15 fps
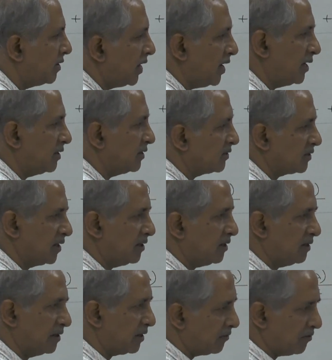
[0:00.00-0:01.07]
Rate is
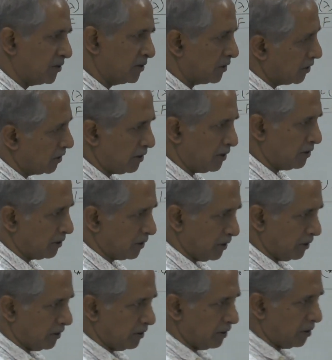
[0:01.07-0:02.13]
uh, given
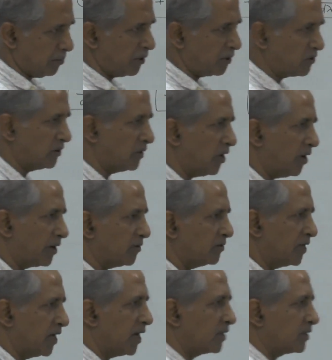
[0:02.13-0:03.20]
depends on the order of
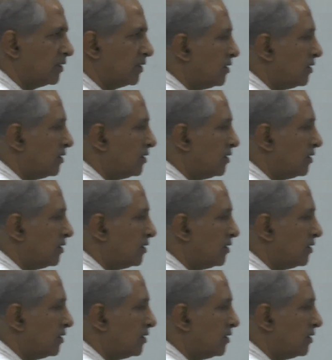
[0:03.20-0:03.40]
the reaction.